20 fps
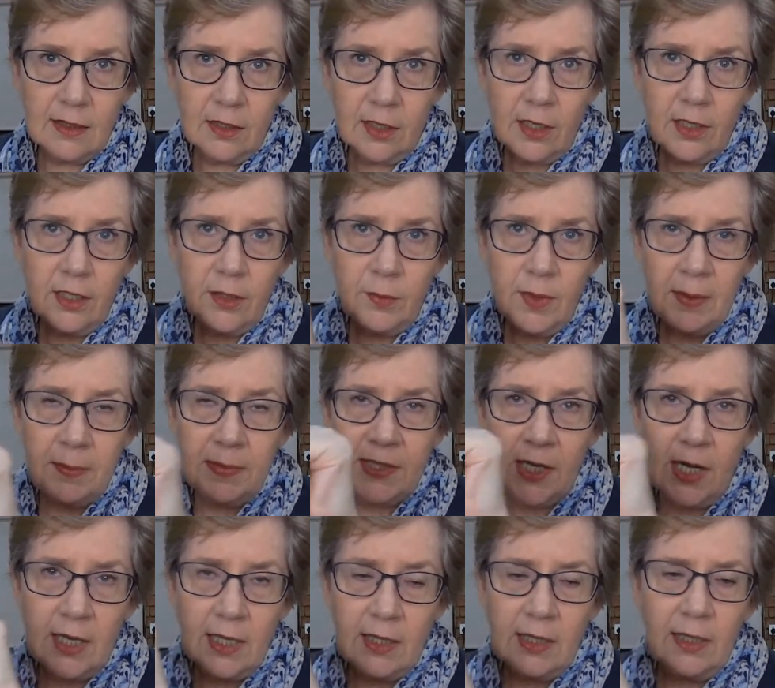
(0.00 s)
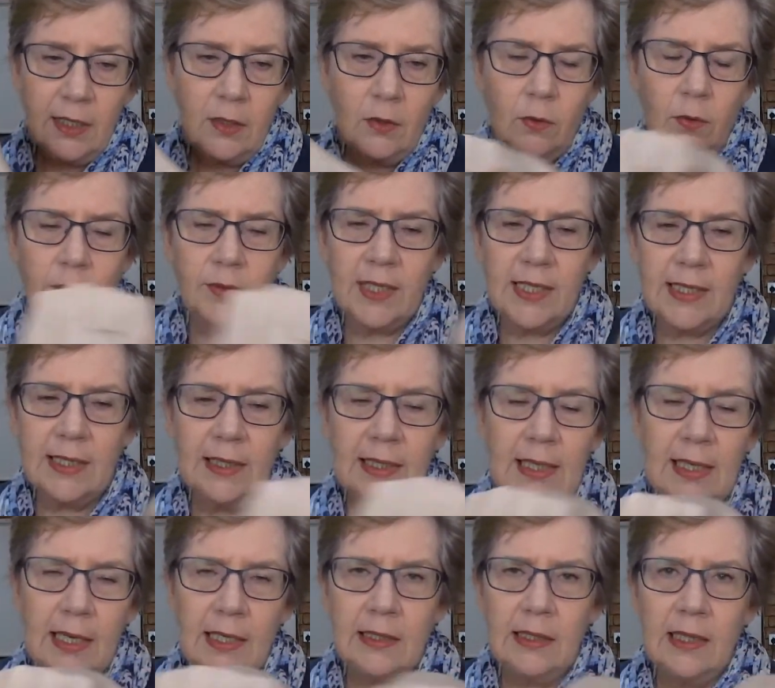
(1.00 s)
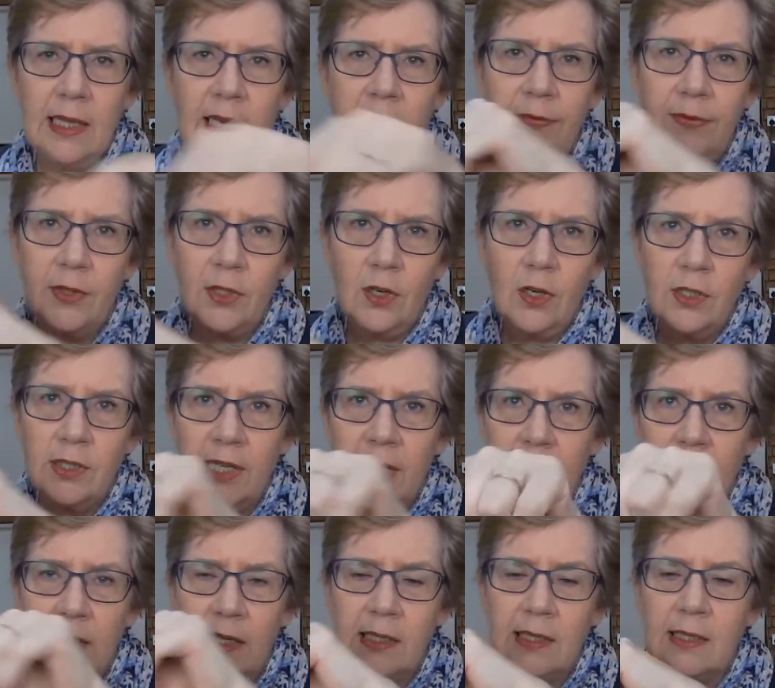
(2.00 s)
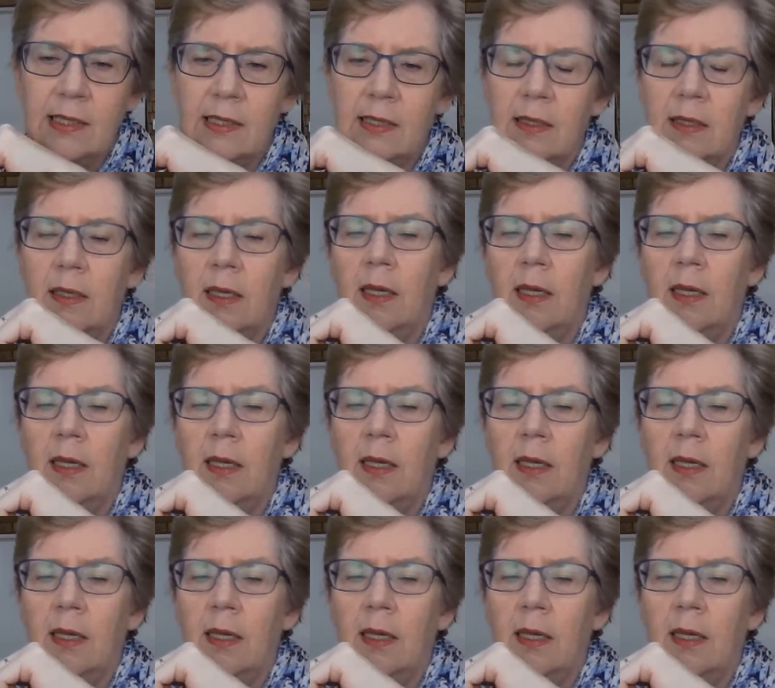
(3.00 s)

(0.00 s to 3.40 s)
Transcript: Go to the website and click, oh, there's a link under there for the contact us,